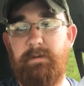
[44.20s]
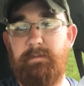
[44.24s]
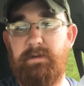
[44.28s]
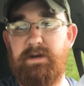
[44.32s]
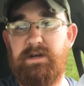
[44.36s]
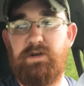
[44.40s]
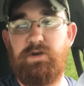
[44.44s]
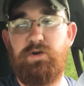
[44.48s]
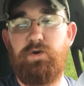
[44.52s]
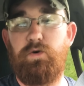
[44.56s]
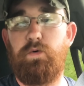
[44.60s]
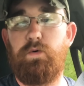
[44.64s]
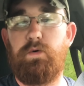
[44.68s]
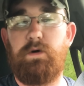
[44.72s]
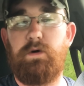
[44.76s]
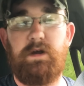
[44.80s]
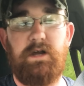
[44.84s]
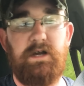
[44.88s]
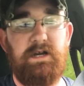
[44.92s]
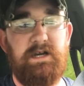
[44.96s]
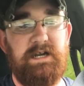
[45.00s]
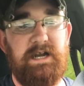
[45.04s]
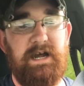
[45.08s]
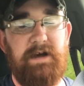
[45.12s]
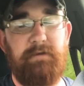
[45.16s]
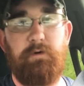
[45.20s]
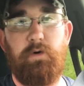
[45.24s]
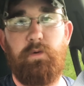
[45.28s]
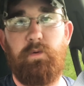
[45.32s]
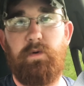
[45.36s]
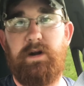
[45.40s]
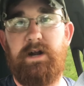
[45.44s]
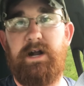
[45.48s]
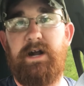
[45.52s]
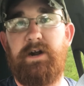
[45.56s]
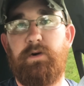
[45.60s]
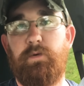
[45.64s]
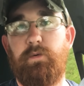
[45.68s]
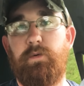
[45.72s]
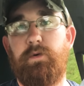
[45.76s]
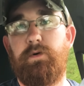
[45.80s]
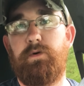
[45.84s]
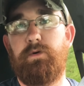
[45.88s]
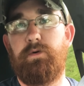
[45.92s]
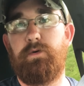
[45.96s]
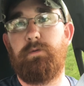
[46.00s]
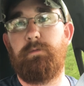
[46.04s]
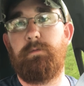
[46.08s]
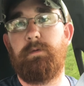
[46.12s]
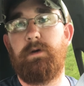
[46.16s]
I mean, you can never run out of
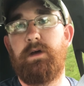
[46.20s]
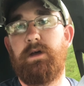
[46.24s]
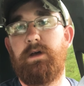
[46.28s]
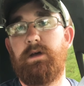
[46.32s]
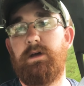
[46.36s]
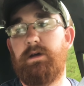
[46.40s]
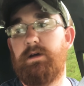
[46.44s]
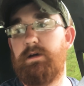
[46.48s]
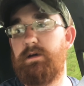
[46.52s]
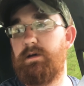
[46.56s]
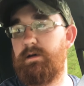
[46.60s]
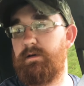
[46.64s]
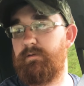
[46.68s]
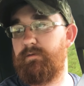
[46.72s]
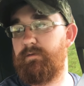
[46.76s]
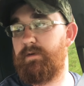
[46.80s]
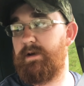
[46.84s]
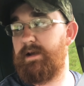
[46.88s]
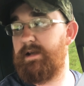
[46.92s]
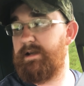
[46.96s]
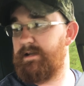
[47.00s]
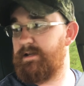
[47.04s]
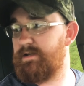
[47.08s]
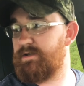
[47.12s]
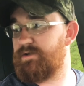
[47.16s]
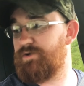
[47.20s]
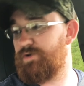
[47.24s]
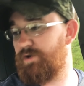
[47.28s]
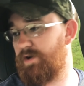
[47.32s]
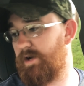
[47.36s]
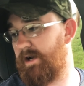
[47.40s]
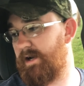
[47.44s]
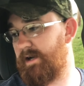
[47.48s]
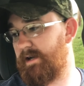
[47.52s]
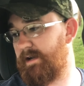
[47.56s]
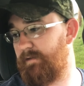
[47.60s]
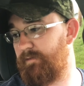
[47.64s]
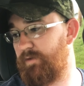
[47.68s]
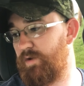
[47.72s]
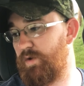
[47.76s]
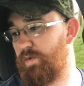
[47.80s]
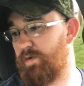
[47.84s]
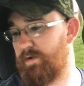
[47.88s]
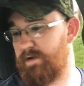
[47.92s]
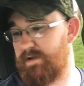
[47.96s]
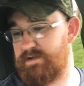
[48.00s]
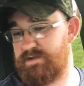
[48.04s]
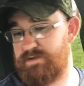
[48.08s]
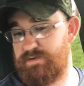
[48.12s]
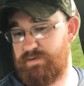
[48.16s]
room in this truck. If you
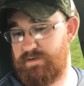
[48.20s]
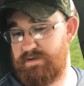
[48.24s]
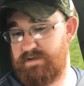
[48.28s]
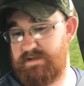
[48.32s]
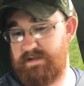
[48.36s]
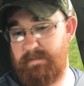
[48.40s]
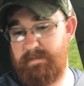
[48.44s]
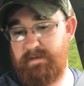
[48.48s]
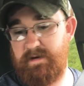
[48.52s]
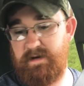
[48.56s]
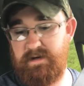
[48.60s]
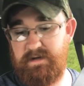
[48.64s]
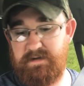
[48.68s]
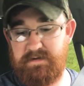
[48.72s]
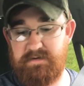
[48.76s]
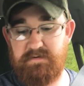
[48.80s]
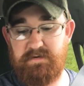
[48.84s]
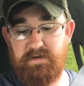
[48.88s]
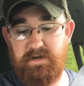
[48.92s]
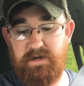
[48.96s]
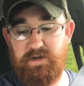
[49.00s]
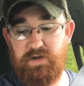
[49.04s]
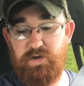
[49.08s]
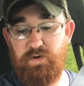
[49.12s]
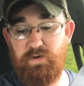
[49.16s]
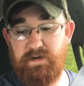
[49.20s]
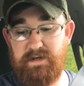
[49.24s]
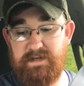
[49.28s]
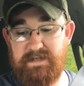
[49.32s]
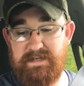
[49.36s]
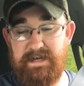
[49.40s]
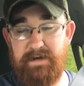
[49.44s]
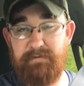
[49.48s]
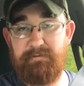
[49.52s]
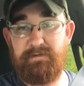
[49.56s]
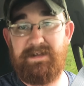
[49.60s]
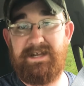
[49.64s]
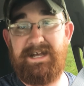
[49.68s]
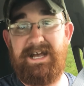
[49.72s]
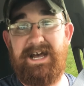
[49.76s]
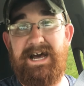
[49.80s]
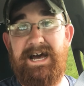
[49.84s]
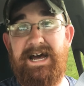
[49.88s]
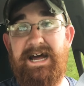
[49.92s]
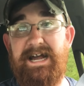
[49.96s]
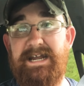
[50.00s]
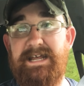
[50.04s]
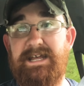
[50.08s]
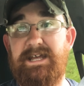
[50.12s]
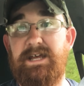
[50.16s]
want to store something in this truck, you can definitely
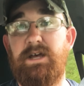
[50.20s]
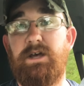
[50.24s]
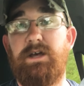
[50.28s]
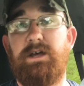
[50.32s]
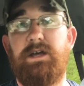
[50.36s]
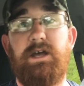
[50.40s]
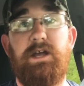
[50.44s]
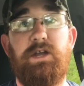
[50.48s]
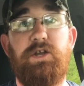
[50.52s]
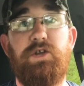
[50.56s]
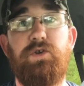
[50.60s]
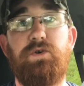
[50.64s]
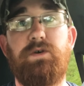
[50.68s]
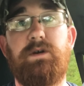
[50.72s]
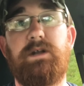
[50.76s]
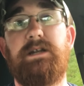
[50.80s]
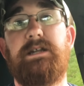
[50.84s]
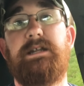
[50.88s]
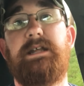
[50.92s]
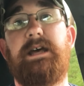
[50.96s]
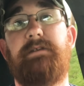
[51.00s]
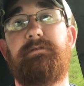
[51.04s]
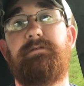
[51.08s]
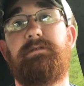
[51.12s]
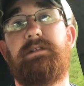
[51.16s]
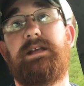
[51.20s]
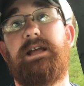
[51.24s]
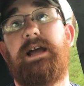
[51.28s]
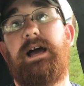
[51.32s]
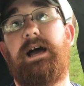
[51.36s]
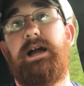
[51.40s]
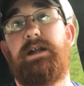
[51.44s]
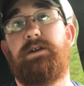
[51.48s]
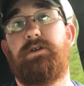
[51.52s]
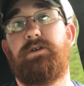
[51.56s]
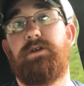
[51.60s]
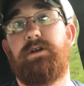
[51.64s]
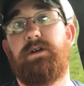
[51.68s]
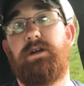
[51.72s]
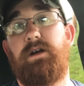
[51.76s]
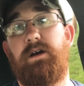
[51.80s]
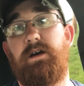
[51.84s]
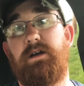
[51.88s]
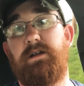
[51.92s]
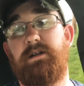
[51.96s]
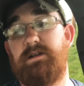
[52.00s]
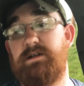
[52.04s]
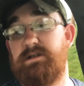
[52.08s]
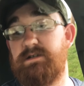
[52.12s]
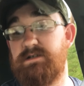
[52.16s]
hide it, and you can definitely hide your
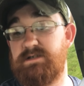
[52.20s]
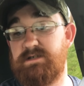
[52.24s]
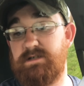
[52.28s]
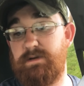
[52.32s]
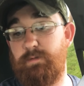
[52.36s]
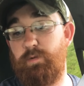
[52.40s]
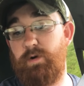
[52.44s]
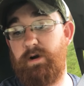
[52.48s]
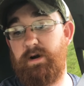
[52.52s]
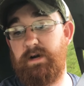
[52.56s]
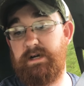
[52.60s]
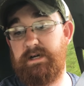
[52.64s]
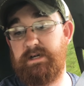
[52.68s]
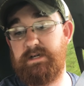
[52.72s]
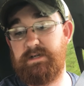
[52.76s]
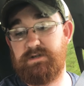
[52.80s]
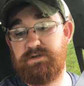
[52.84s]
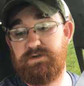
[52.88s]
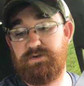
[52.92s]
gun somewhere in this